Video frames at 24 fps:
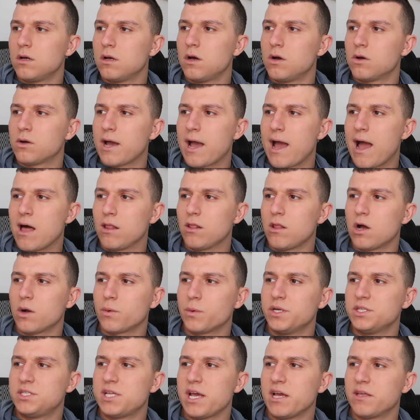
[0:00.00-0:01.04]
Okay, how long
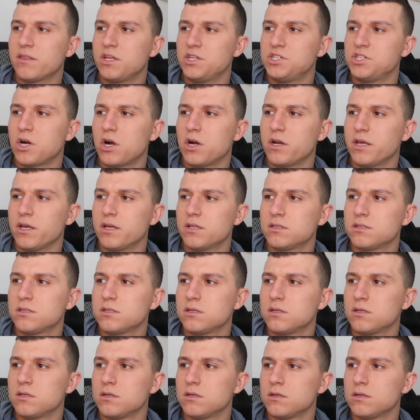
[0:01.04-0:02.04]
were you taking the Jardiance?